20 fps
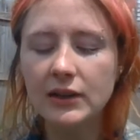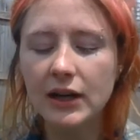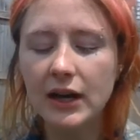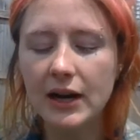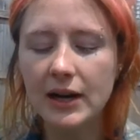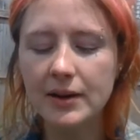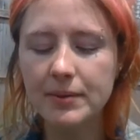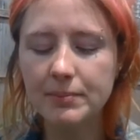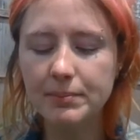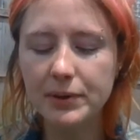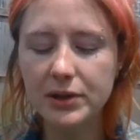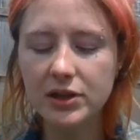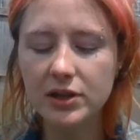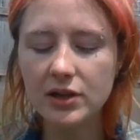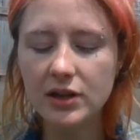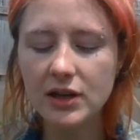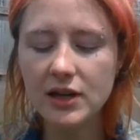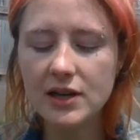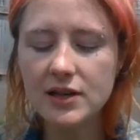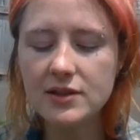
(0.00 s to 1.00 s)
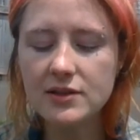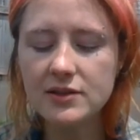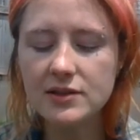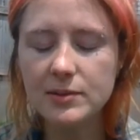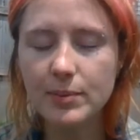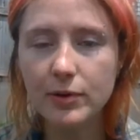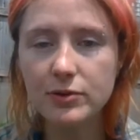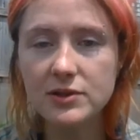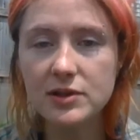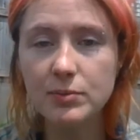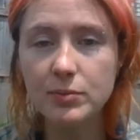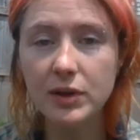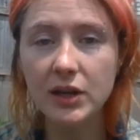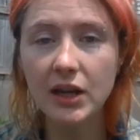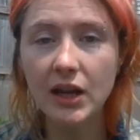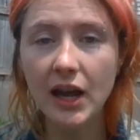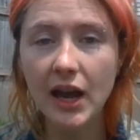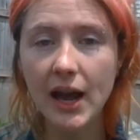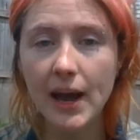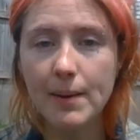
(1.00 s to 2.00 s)
But there is supposed to
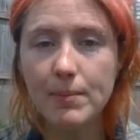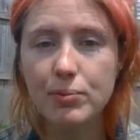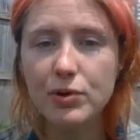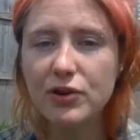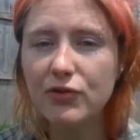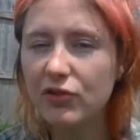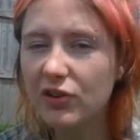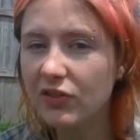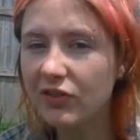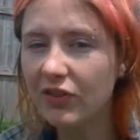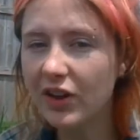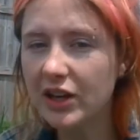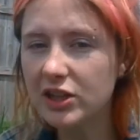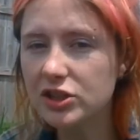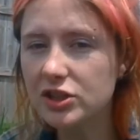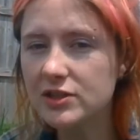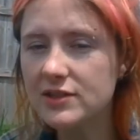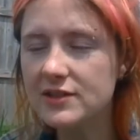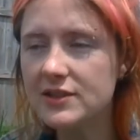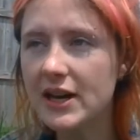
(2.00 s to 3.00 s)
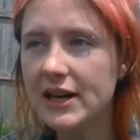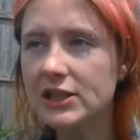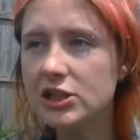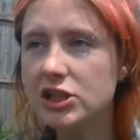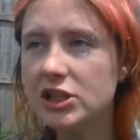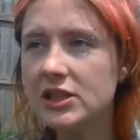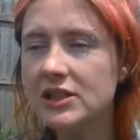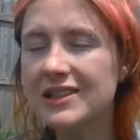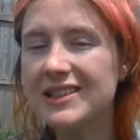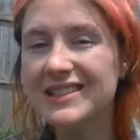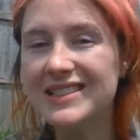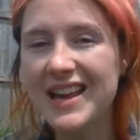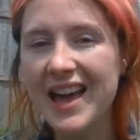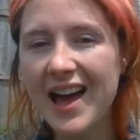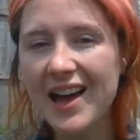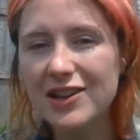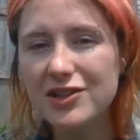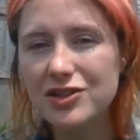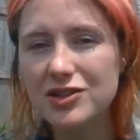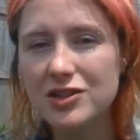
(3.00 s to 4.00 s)
be a brief reflection section
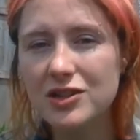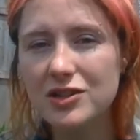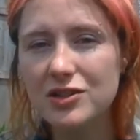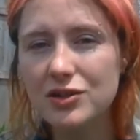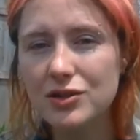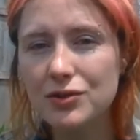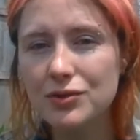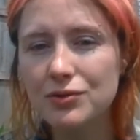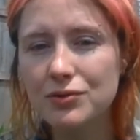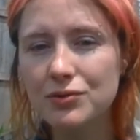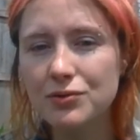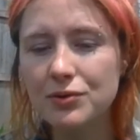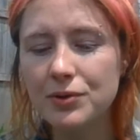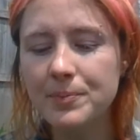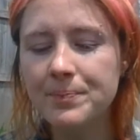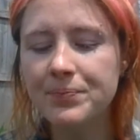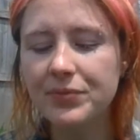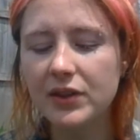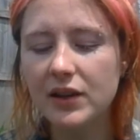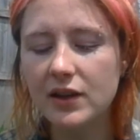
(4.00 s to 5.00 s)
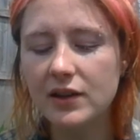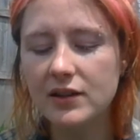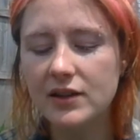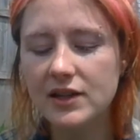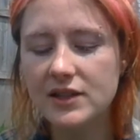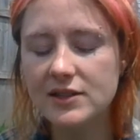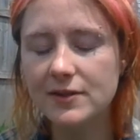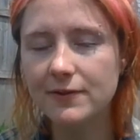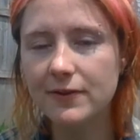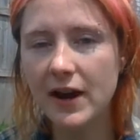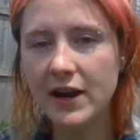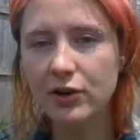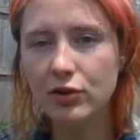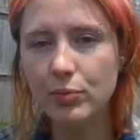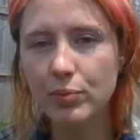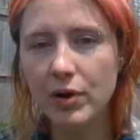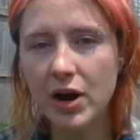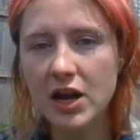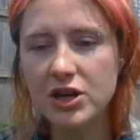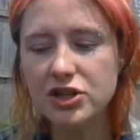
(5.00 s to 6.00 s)
attached to this final
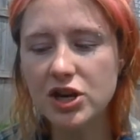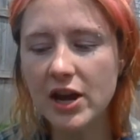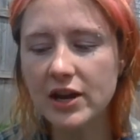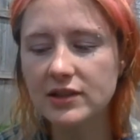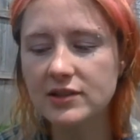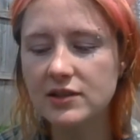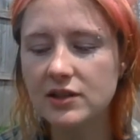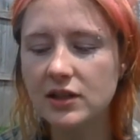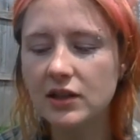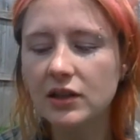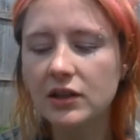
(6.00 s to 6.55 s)
project.